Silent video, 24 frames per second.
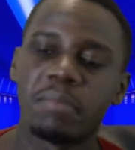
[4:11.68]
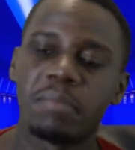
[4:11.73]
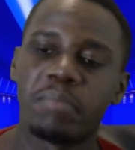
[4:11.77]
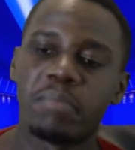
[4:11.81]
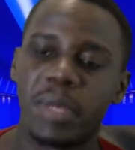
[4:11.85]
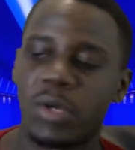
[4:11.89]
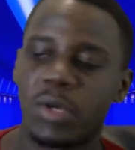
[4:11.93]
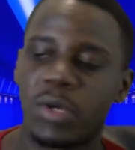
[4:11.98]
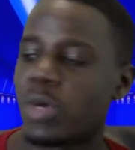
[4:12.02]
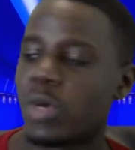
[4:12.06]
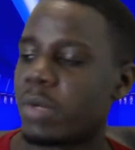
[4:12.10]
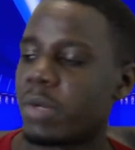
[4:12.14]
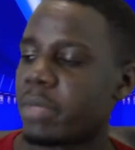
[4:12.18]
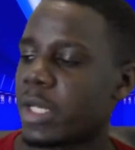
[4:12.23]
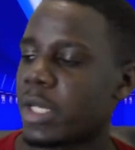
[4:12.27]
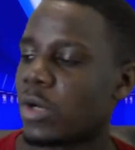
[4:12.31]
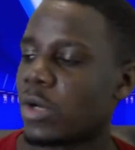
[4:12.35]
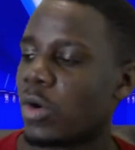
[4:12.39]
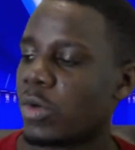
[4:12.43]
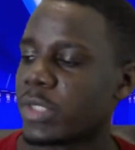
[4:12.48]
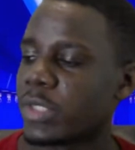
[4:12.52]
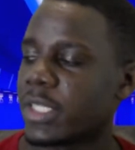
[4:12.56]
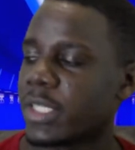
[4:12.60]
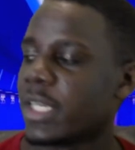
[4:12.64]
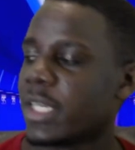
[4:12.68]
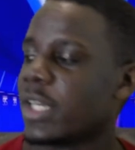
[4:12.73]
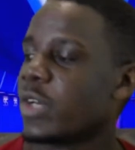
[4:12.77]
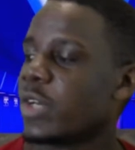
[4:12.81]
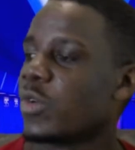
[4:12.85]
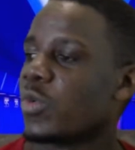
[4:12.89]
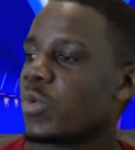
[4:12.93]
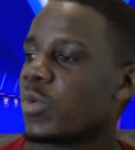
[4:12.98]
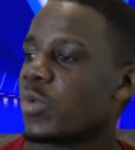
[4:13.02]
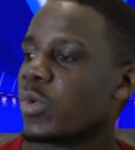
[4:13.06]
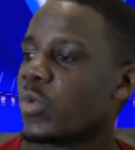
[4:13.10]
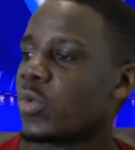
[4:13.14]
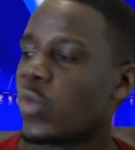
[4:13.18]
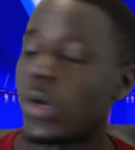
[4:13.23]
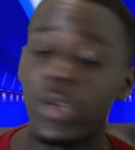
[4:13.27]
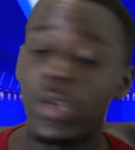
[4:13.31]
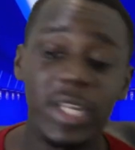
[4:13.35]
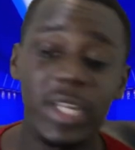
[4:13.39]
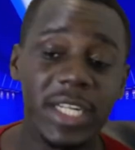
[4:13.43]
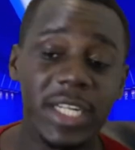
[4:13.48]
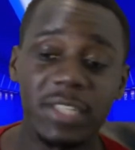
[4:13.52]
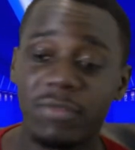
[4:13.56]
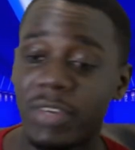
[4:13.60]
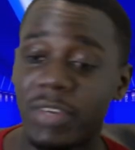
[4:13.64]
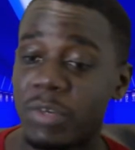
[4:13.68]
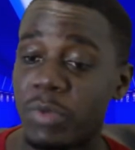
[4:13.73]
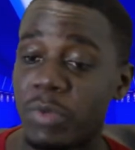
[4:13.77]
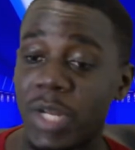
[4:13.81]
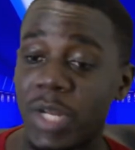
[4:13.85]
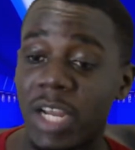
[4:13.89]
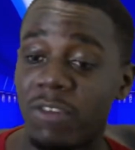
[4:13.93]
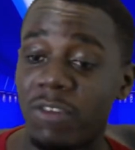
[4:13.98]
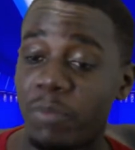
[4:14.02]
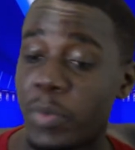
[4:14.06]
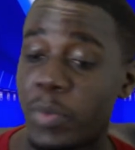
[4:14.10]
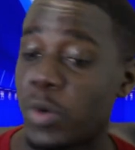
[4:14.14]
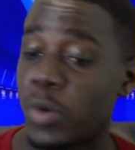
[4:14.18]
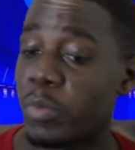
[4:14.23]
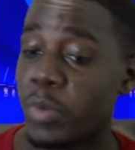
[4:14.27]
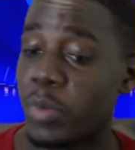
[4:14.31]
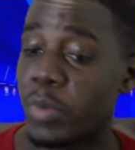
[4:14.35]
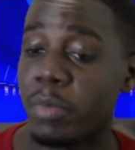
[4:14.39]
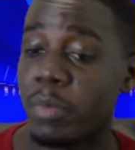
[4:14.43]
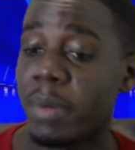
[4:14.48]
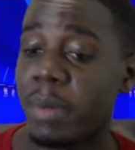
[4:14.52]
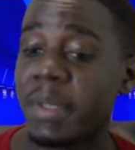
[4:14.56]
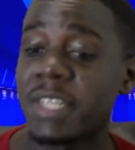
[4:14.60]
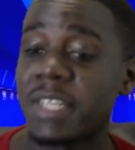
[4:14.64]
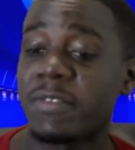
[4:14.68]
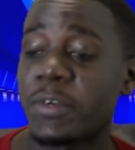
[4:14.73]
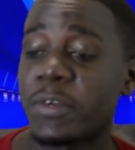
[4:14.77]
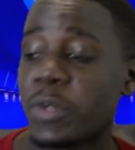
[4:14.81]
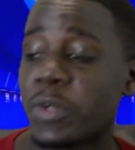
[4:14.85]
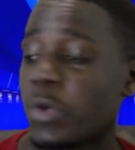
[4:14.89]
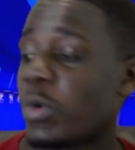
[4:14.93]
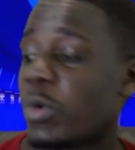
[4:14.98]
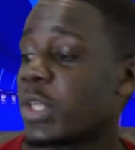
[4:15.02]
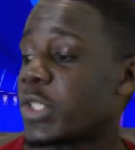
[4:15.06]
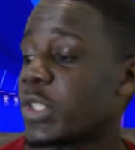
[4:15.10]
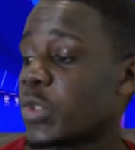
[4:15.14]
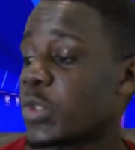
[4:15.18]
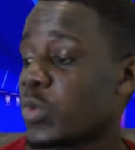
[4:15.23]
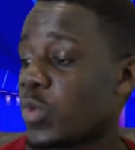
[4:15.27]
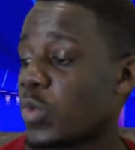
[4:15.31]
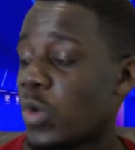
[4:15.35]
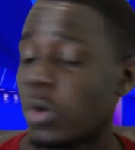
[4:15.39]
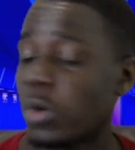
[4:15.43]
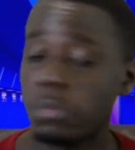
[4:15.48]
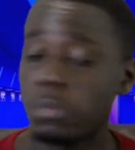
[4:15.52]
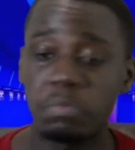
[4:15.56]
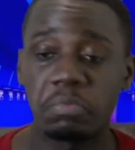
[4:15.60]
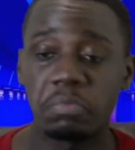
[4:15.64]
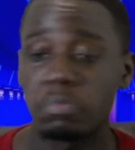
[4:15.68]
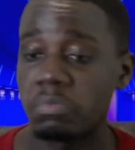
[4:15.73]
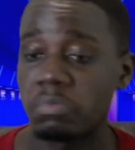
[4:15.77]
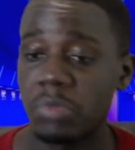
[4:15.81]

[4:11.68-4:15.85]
big one, because we United really love Paul Pogba, but if he wants to go,